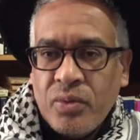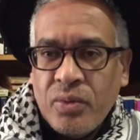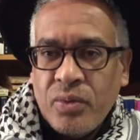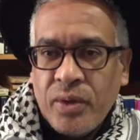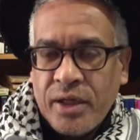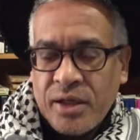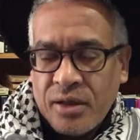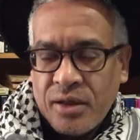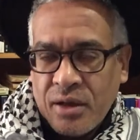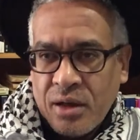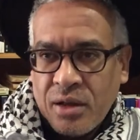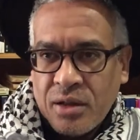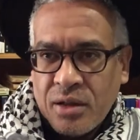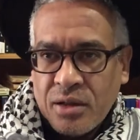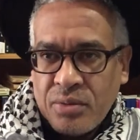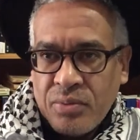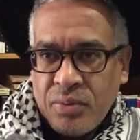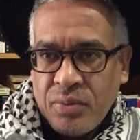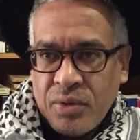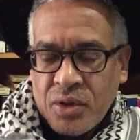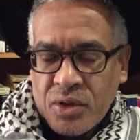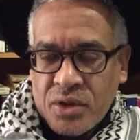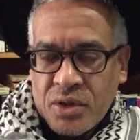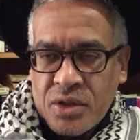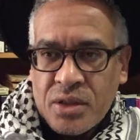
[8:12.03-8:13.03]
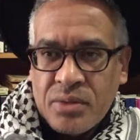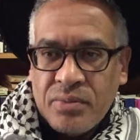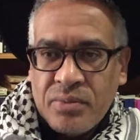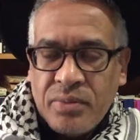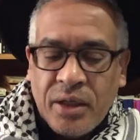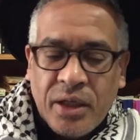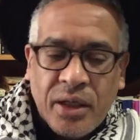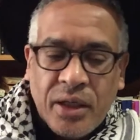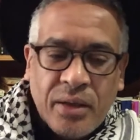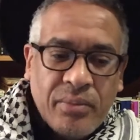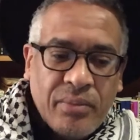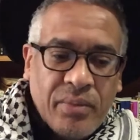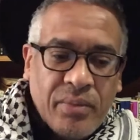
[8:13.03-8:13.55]
we can't
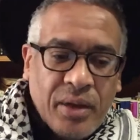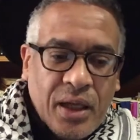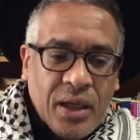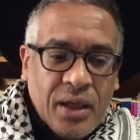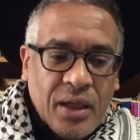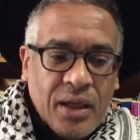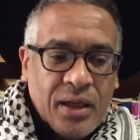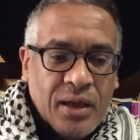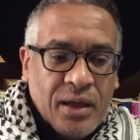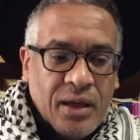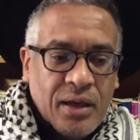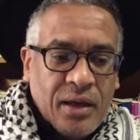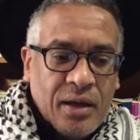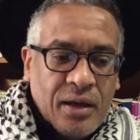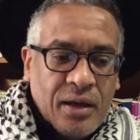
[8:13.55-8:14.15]
possibly be